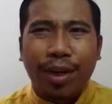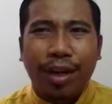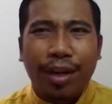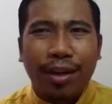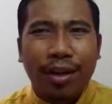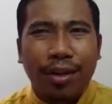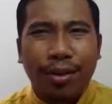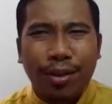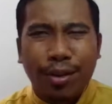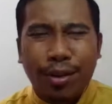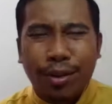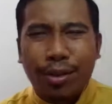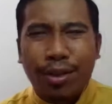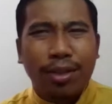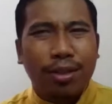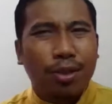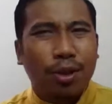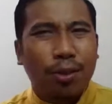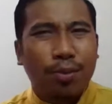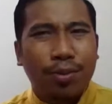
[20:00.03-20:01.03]
brand. Do you know
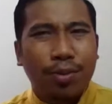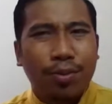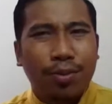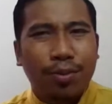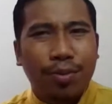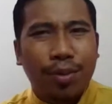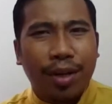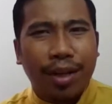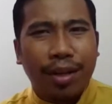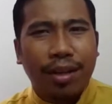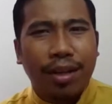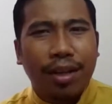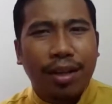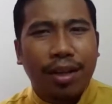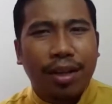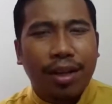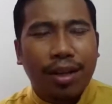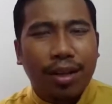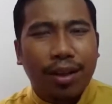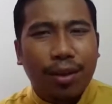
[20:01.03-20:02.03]
the Tom's brand?
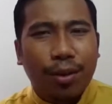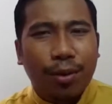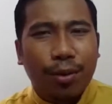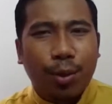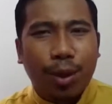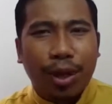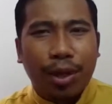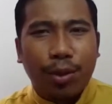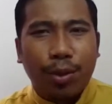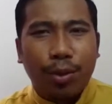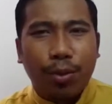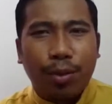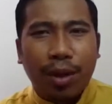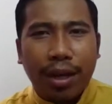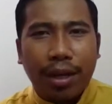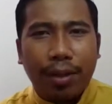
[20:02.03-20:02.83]
Where you buy